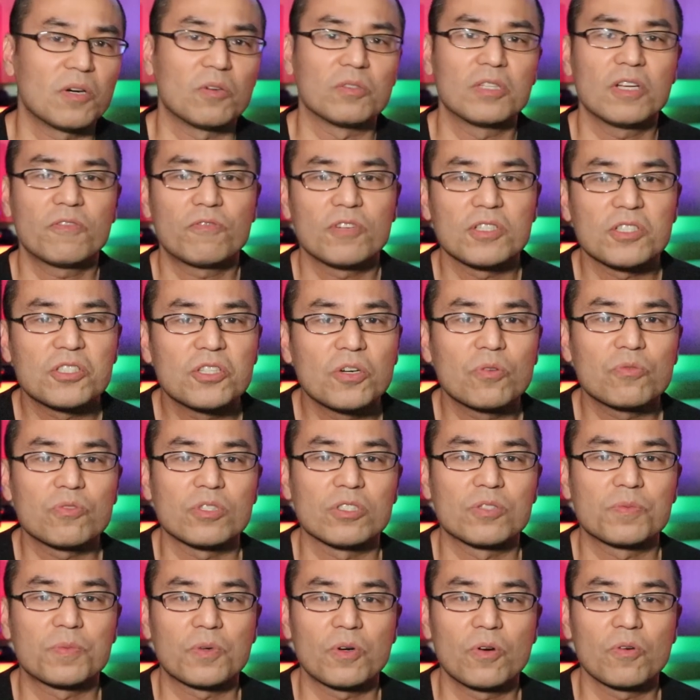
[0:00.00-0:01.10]
different
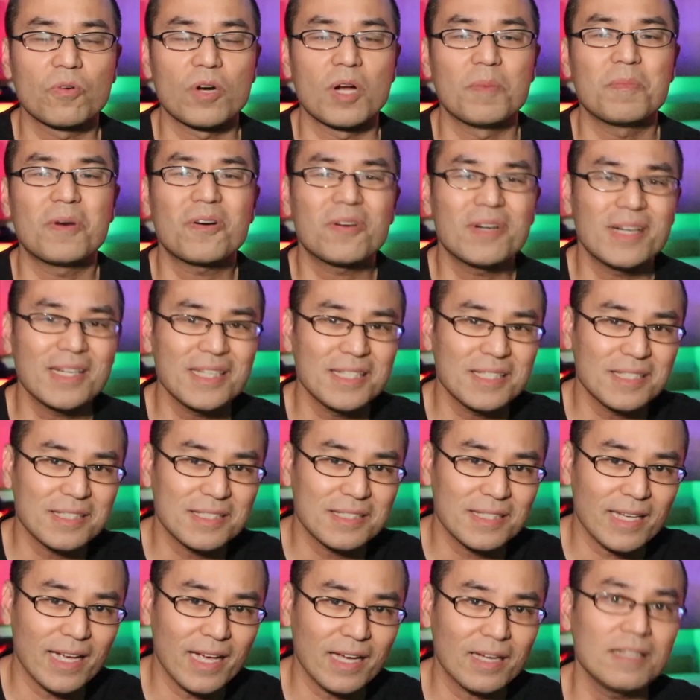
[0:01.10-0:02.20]
children's programs are
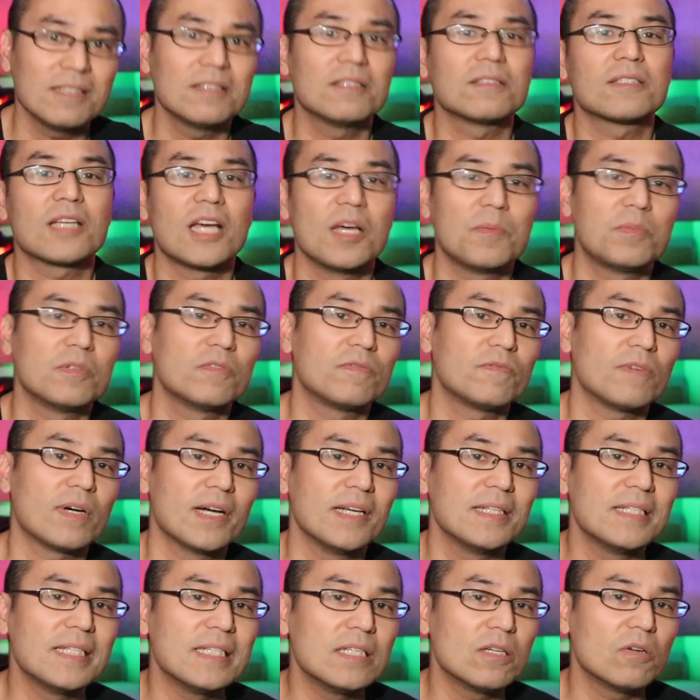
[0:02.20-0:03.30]
exactly the type of
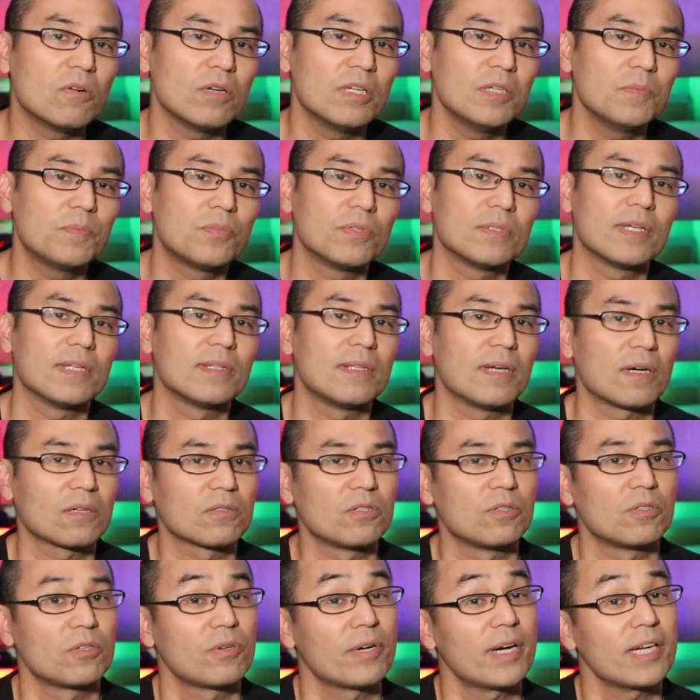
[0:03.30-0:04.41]
ideal input that
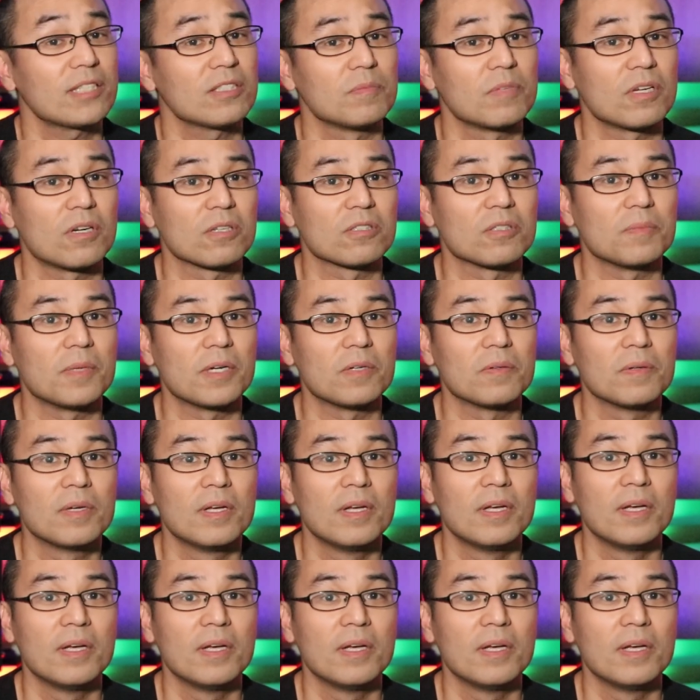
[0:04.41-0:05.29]
Dr. Krashen talks about.